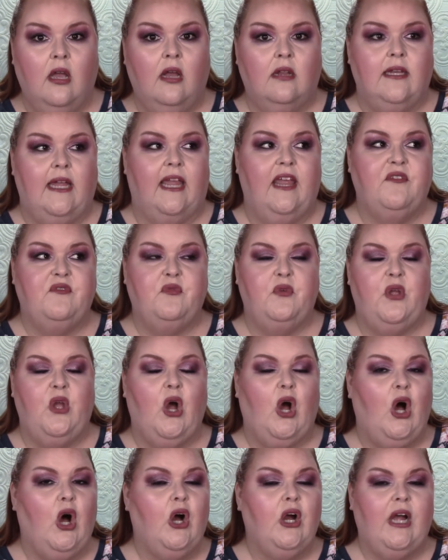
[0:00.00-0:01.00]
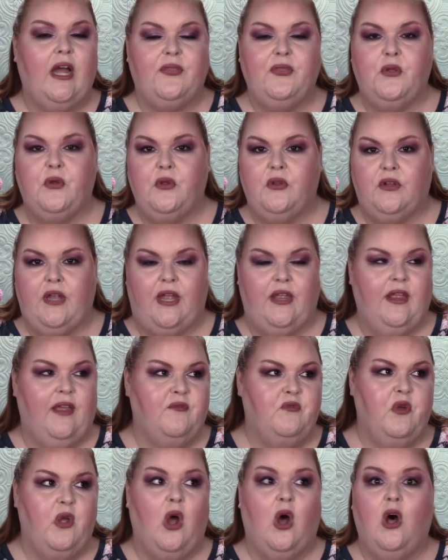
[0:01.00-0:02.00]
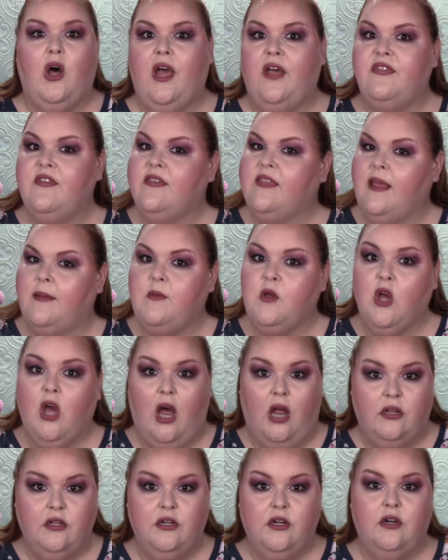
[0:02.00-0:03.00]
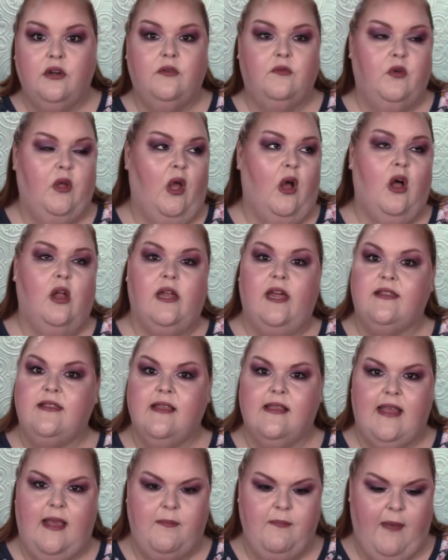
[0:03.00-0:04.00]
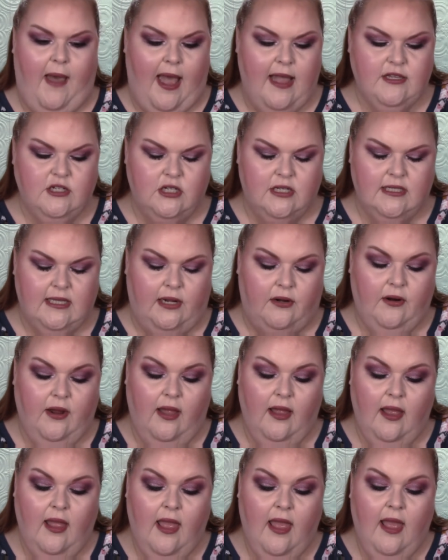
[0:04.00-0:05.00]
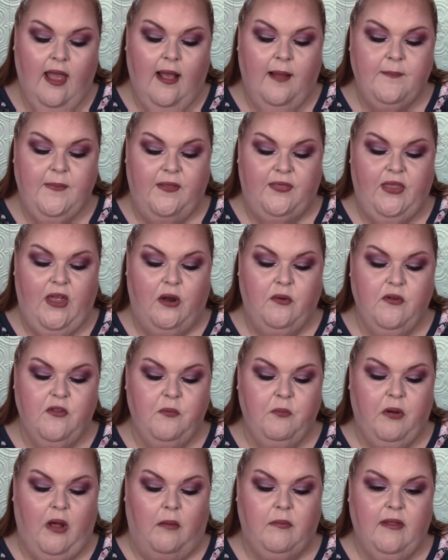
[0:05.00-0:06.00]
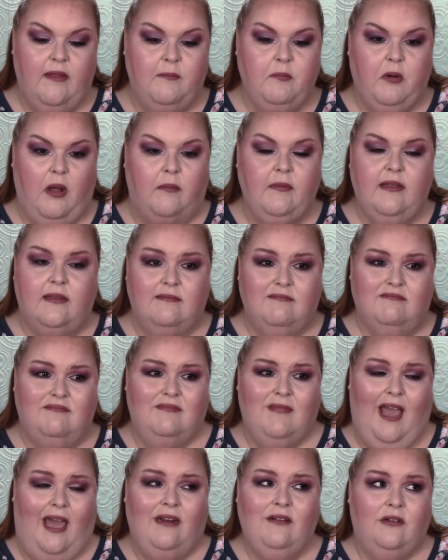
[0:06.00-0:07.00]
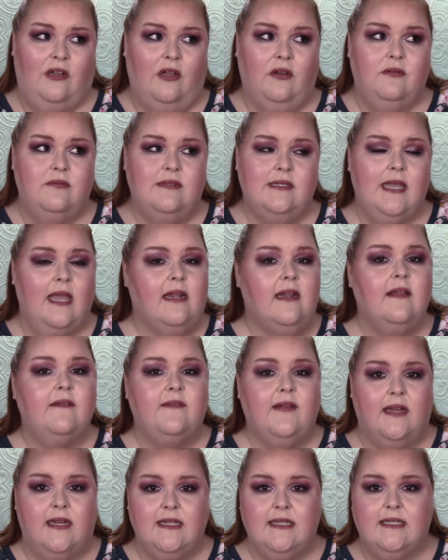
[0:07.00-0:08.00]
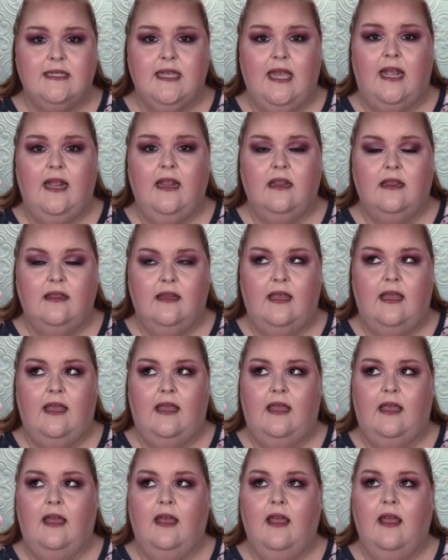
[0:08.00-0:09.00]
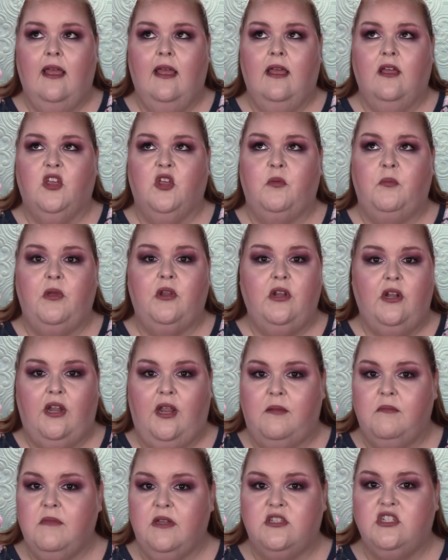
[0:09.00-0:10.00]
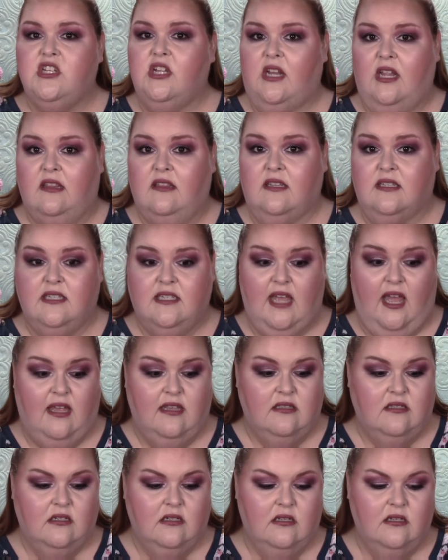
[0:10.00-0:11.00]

Like if we all got the, like if we all had the same color, we all had the same batch, etc. But there was probably, probably, I don't know, 10 of us in the community mentioning the scent.